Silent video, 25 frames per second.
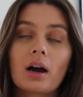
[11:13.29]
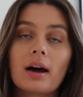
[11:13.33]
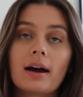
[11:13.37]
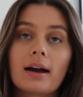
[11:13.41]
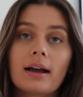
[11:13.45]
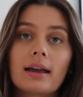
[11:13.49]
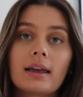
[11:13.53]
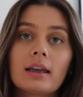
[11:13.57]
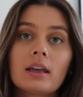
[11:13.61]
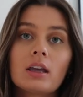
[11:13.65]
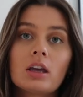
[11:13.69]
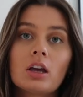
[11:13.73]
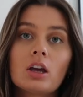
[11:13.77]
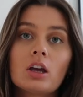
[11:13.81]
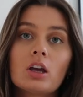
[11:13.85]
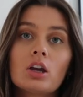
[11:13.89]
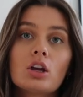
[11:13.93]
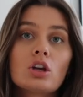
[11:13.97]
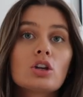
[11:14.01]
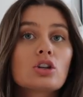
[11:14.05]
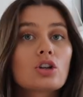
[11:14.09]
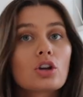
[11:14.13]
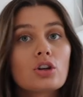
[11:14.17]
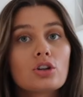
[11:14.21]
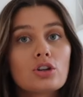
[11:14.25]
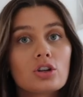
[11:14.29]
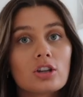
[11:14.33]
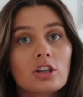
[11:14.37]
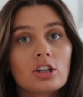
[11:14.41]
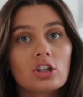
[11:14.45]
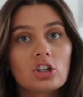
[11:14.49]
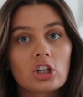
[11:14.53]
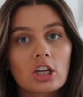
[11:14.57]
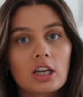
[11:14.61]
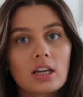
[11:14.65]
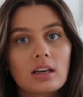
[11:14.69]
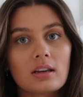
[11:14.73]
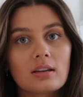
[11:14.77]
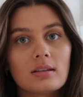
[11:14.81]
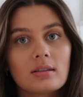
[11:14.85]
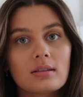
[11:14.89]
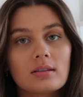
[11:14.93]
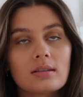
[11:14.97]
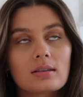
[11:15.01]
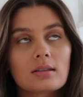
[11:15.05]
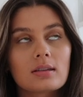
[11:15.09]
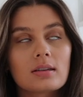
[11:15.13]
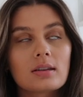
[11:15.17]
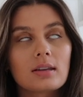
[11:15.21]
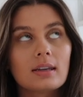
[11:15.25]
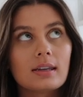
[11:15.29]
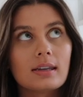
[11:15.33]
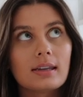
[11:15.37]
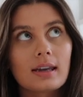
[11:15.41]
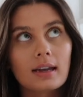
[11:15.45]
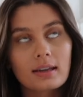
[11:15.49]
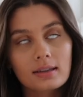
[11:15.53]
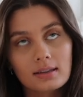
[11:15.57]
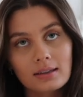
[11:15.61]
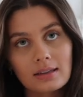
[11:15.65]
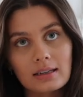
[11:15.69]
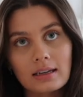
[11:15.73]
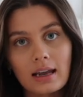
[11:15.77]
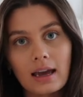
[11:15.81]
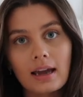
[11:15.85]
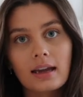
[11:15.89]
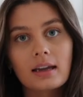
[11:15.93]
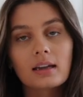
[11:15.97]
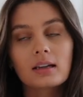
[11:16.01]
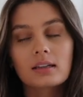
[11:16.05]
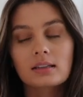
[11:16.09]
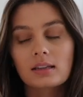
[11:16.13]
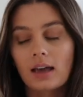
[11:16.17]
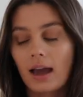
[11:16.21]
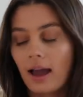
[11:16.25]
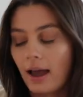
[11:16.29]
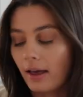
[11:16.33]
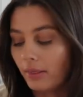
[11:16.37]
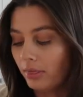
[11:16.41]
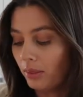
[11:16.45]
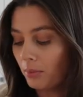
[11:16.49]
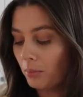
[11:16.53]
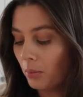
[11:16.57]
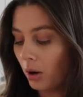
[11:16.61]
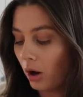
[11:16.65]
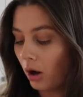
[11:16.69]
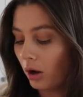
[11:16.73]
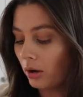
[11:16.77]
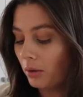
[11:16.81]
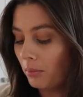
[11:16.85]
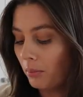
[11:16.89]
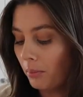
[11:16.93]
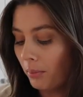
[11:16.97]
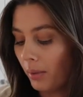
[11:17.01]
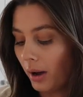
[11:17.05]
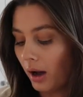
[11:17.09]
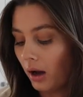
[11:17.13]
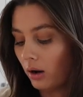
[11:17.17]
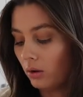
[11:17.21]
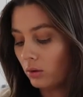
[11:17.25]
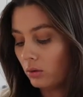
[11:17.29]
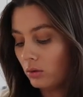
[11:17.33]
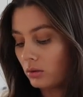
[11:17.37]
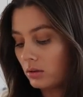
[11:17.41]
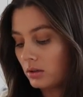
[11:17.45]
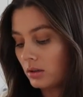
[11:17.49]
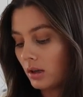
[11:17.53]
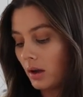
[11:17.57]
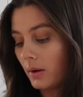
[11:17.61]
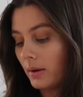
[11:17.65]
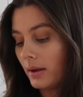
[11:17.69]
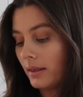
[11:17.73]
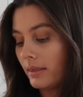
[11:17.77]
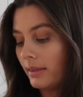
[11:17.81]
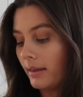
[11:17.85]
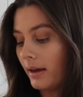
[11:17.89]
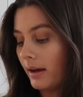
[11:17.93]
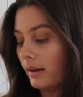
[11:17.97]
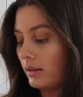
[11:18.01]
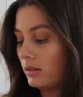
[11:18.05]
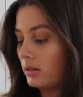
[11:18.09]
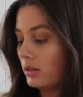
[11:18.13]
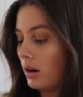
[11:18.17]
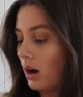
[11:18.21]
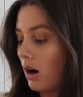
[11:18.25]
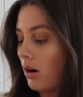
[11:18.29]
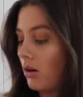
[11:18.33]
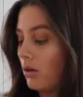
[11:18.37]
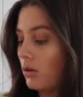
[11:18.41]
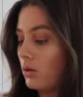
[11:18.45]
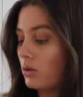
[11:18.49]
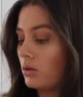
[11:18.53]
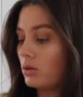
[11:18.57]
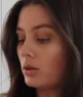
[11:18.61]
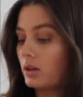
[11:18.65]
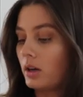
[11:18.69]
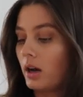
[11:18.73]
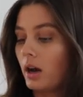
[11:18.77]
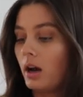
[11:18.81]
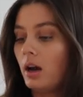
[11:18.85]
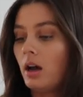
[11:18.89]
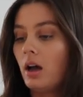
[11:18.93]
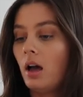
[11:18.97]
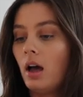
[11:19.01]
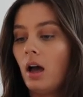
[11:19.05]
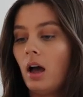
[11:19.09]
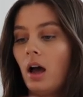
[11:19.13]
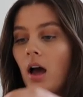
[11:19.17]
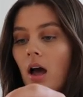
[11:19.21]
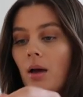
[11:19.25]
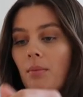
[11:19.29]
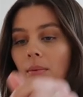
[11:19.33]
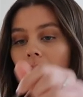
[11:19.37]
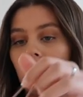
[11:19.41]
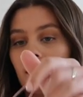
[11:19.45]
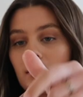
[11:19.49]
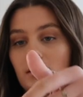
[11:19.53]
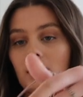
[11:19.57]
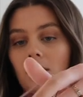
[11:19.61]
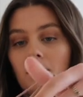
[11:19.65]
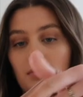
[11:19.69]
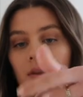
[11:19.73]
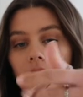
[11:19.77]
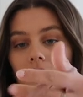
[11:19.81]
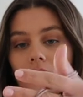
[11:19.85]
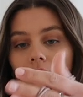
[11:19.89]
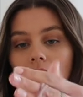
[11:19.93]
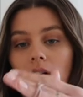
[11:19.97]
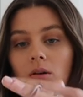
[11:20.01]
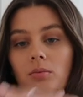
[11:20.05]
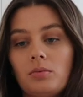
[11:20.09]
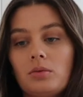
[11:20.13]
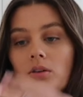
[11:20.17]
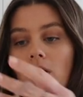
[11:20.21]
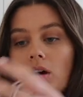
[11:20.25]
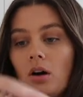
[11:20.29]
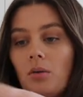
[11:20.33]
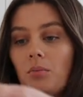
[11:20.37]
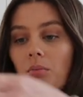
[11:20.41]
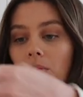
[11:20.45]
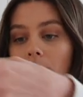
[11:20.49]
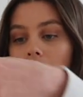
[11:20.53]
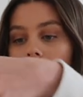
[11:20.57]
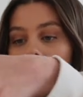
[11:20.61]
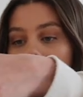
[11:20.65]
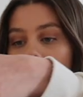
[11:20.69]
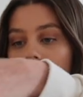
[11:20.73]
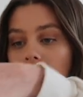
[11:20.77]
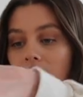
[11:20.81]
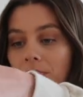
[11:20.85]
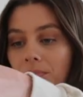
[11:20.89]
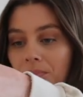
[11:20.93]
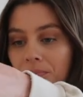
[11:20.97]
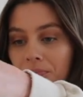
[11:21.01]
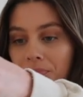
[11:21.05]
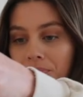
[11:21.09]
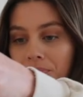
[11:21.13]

I showed you the jeans yesterday because I had them on, but also in that Zara order, I picked up this crop top, which